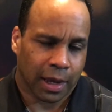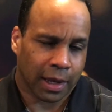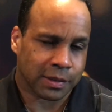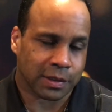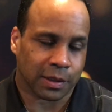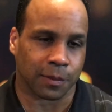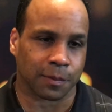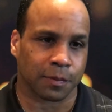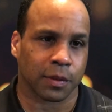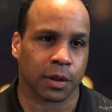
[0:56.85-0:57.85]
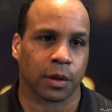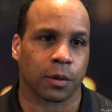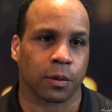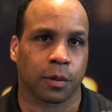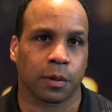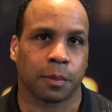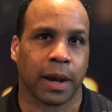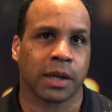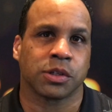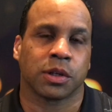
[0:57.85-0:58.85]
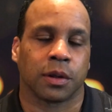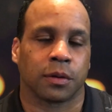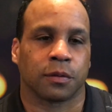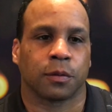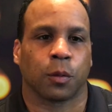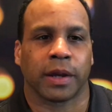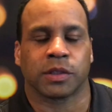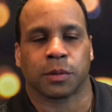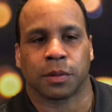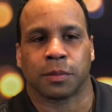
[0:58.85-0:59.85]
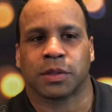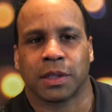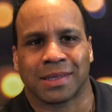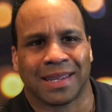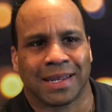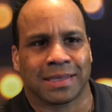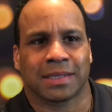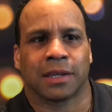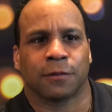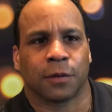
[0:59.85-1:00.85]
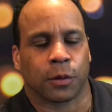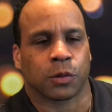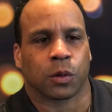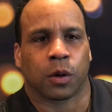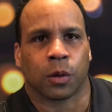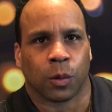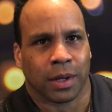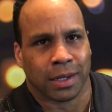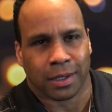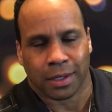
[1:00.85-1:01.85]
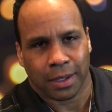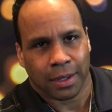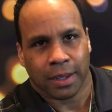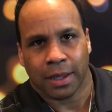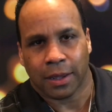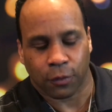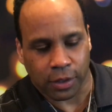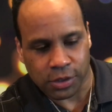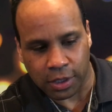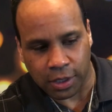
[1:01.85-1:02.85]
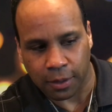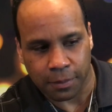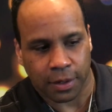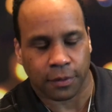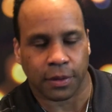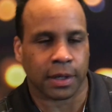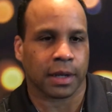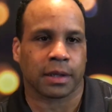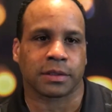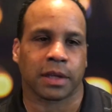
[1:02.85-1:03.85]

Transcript: as some, you know, bastion of white supremacy that's unsafe for those who aren't white, if you actually come here, the data is